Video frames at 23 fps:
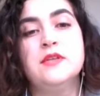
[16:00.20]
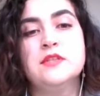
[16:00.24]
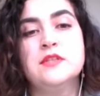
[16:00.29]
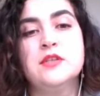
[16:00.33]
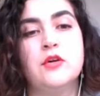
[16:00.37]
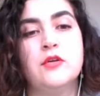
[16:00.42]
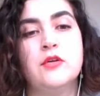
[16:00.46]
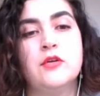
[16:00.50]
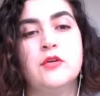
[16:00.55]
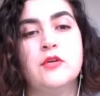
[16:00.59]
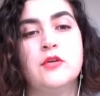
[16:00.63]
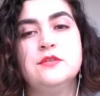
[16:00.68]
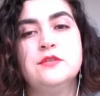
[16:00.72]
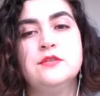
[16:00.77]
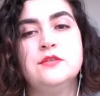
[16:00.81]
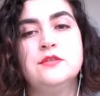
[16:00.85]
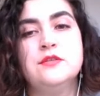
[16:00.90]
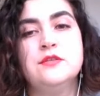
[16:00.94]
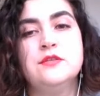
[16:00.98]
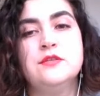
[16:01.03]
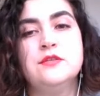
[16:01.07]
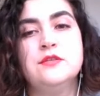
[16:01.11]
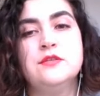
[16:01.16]
it's going
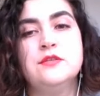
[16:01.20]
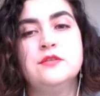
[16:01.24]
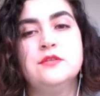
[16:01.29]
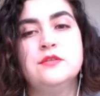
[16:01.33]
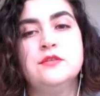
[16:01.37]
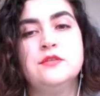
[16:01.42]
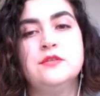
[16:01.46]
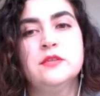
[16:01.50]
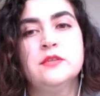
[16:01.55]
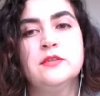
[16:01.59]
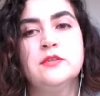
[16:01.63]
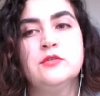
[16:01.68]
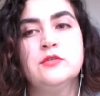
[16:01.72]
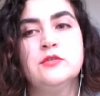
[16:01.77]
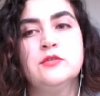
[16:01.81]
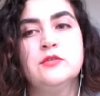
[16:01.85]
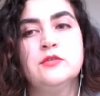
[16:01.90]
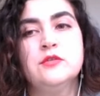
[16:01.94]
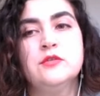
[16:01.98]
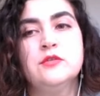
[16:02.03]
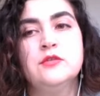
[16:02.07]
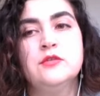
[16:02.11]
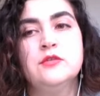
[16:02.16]
to be able
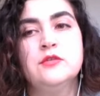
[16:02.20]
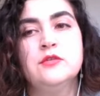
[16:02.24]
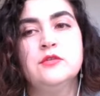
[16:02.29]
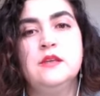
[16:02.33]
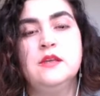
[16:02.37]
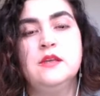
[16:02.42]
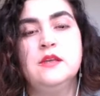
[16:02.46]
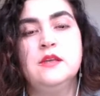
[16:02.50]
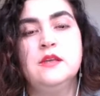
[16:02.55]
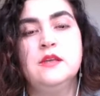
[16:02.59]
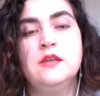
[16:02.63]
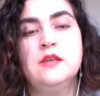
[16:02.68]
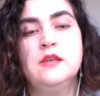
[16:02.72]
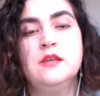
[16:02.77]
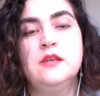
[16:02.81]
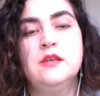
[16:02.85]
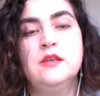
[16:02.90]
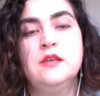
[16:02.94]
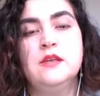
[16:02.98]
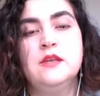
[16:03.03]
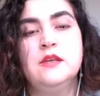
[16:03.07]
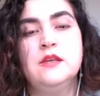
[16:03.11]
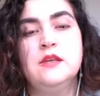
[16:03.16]
to end in
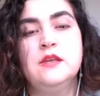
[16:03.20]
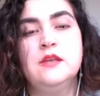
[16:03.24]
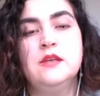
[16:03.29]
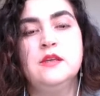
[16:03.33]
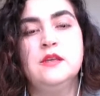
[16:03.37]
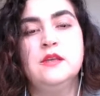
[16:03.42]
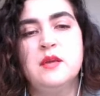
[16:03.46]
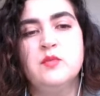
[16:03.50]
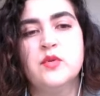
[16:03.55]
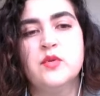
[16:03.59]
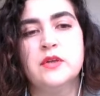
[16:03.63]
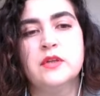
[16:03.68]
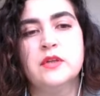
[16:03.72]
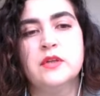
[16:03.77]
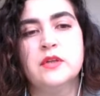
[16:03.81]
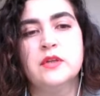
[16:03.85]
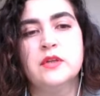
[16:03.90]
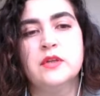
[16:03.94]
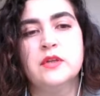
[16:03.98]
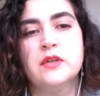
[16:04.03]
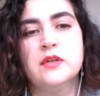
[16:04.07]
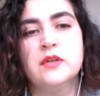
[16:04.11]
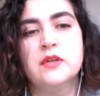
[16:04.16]

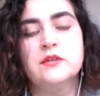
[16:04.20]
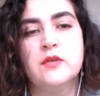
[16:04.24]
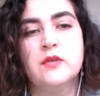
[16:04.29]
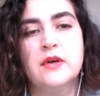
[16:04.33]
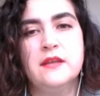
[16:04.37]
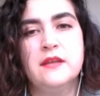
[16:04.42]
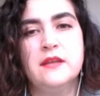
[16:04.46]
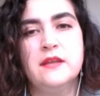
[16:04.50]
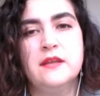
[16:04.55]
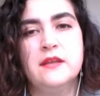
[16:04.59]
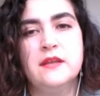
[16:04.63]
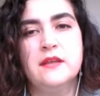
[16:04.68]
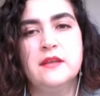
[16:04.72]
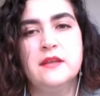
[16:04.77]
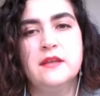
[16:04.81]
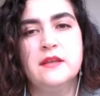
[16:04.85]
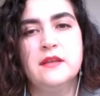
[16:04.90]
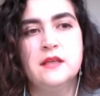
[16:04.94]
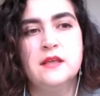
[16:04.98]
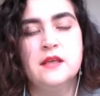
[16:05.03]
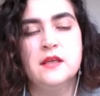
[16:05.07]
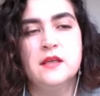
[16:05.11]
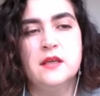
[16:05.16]
April
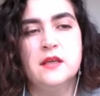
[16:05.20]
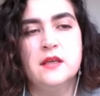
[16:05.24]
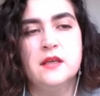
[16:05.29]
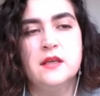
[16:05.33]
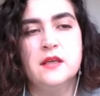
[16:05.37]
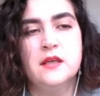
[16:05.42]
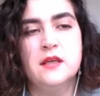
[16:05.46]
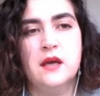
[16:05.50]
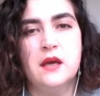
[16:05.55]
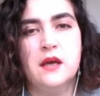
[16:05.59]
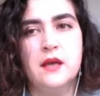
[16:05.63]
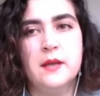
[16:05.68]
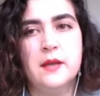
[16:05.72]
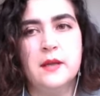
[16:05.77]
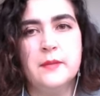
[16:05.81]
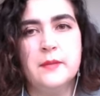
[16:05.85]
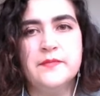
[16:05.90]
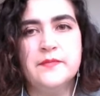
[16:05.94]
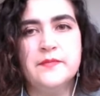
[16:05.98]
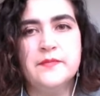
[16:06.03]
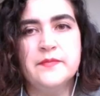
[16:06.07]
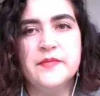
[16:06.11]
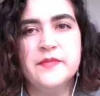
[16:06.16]
2030.
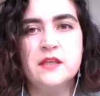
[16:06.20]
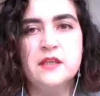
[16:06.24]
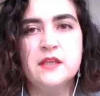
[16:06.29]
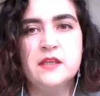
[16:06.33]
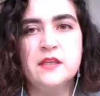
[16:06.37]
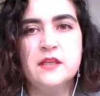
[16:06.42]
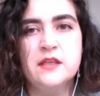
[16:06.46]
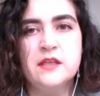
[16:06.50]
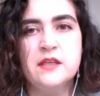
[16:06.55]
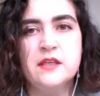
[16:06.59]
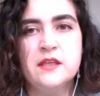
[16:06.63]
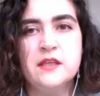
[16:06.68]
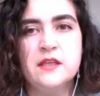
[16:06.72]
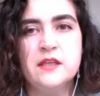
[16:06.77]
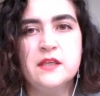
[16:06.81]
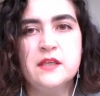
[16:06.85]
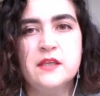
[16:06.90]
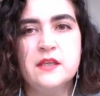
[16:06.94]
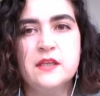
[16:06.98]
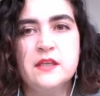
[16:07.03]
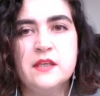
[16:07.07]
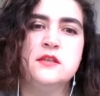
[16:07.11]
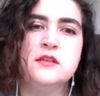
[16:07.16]
The interest rate
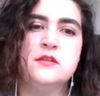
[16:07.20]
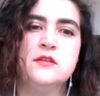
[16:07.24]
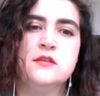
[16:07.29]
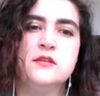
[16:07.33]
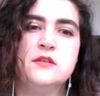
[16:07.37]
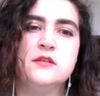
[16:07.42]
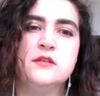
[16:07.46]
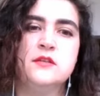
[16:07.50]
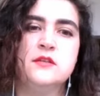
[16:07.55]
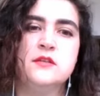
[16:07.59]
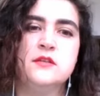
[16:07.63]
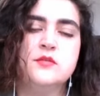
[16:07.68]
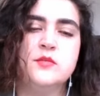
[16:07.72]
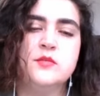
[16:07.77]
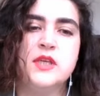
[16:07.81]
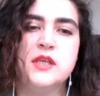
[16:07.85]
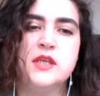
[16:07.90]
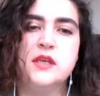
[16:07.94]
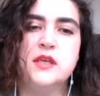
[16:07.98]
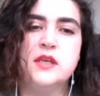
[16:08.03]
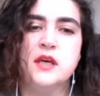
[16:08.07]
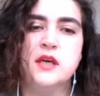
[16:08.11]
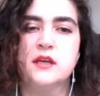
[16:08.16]
is still going to
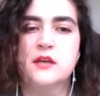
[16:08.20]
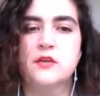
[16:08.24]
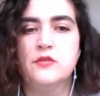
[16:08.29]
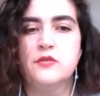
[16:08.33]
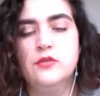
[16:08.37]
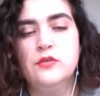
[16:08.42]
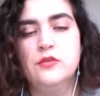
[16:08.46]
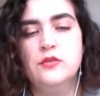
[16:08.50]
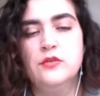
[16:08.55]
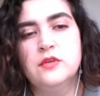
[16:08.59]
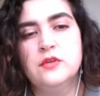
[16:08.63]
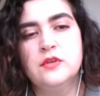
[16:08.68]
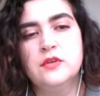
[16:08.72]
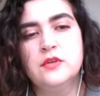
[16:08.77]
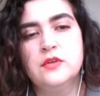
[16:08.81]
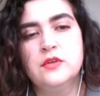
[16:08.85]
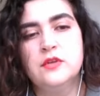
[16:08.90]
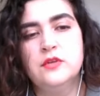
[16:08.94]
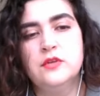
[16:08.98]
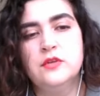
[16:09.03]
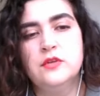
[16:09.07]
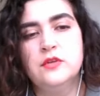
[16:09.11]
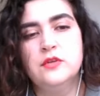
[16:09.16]
be accrued
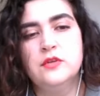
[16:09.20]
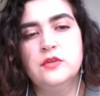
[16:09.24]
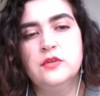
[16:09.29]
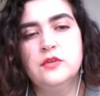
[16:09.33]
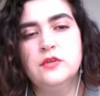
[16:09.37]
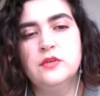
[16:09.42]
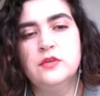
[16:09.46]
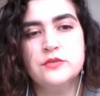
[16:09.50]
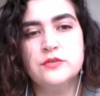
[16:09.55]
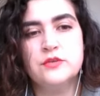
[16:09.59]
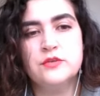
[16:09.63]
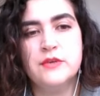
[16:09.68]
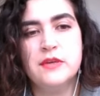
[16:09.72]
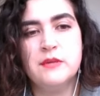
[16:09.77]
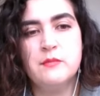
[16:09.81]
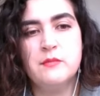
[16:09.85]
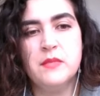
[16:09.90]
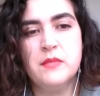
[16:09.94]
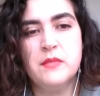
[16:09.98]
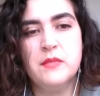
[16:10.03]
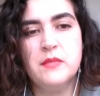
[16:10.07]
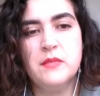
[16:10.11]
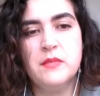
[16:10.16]
for those
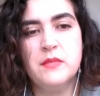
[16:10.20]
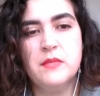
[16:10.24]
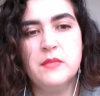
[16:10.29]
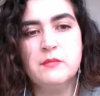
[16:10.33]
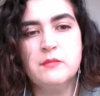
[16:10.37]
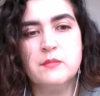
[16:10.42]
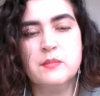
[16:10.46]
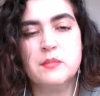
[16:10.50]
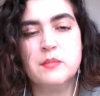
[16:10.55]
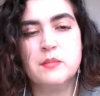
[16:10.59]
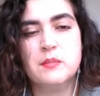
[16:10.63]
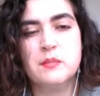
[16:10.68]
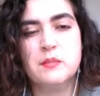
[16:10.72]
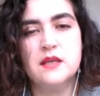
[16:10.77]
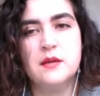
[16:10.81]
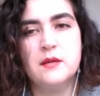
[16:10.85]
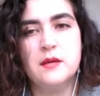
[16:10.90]
3 months,